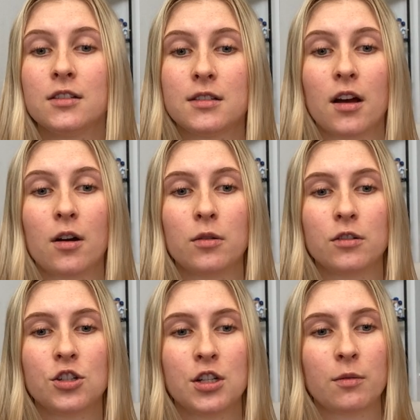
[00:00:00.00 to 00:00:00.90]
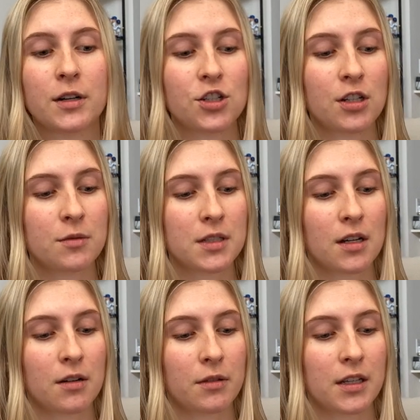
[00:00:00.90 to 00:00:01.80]
So she originally was
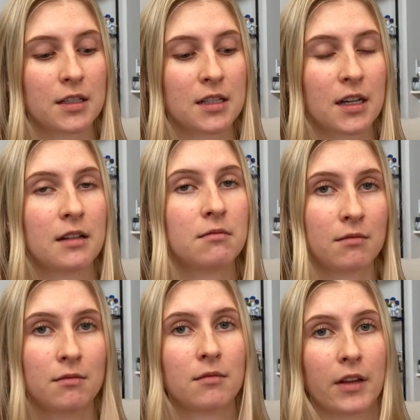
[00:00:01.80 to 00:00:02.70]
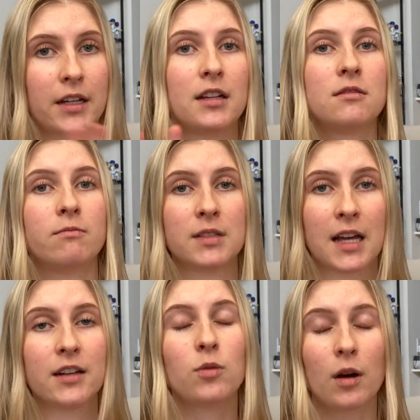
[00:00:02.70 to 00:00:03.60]
gonna release it, like I
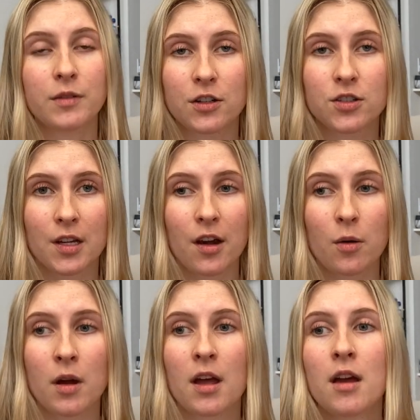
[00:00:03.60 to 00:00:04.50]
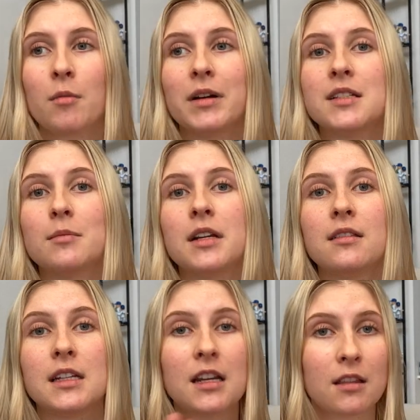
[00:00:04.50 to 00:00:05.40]
said, 12 years ago, but
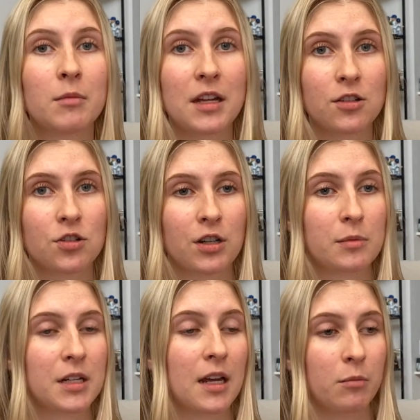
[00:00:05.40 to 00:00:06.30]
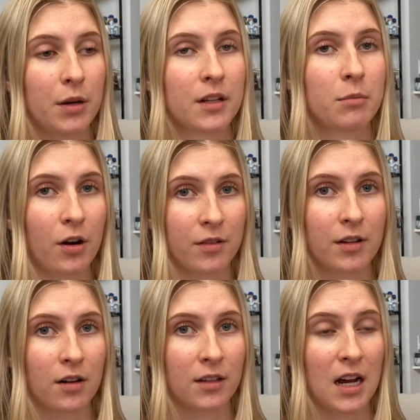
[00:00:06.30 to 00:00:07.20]
somebody leaked the manuscript and put part
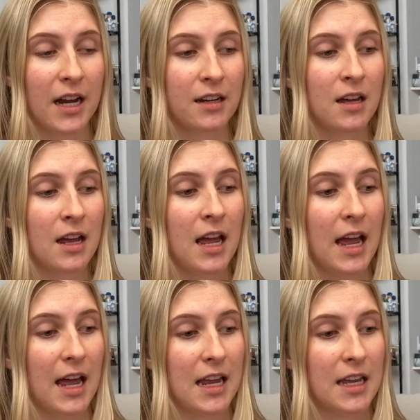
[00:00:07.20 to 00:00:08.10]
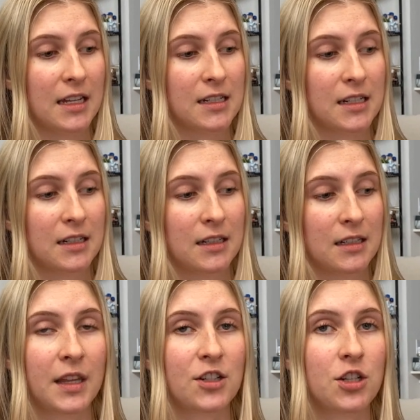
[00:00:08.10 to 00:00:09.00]
of it online. And
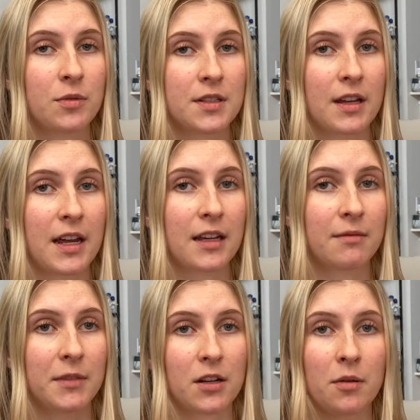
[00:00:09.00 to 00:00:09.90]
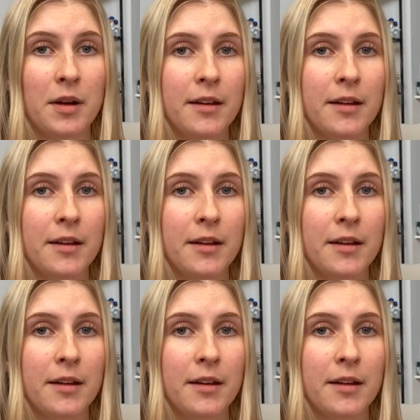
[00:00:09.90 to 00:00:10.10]
then she was like, you know